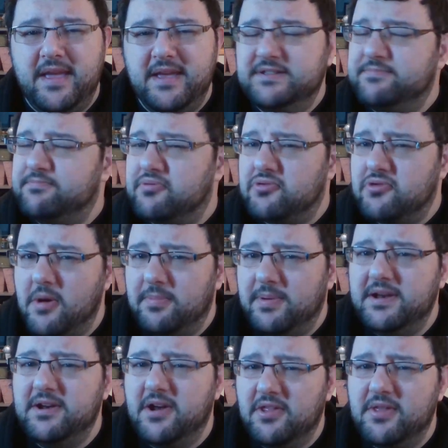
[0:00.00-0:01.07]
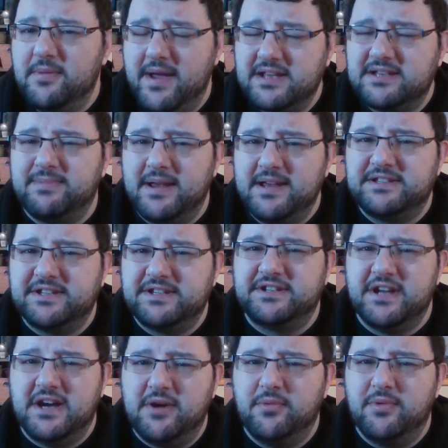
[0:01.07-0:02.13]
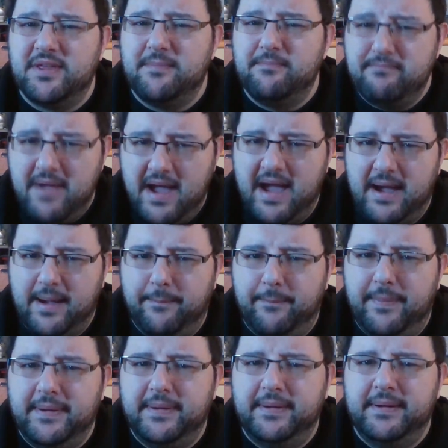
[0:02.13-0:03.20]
is probably not the best place to start with a map.